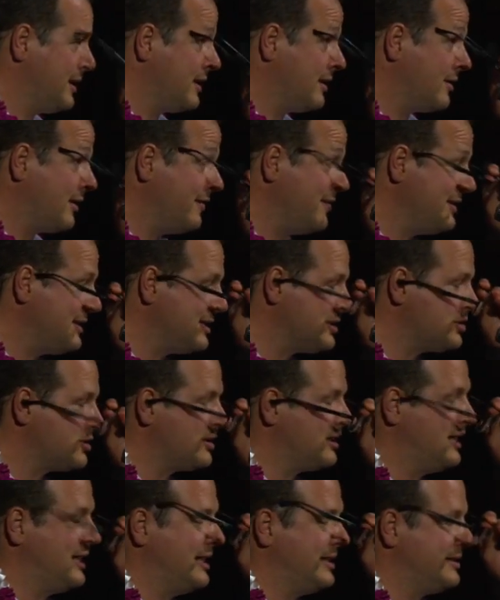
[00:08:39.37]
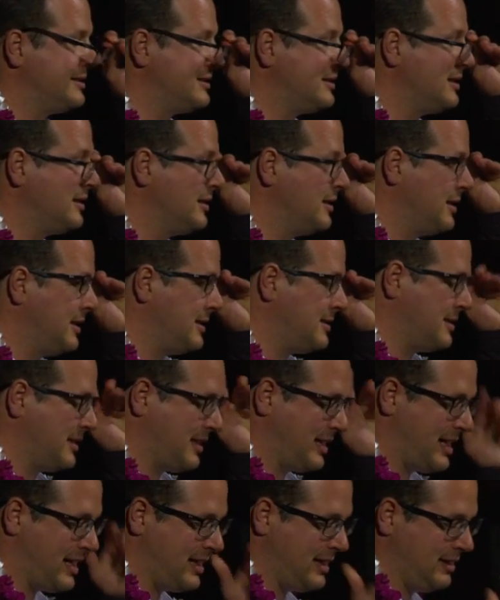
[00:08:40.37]
Gravitational lensing is a
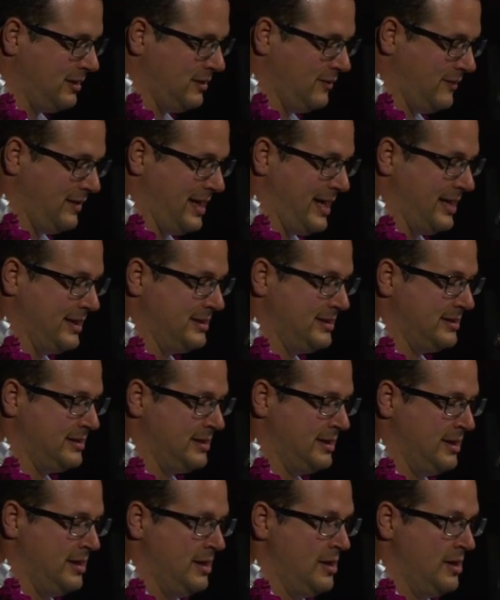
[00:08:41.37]
kind of lens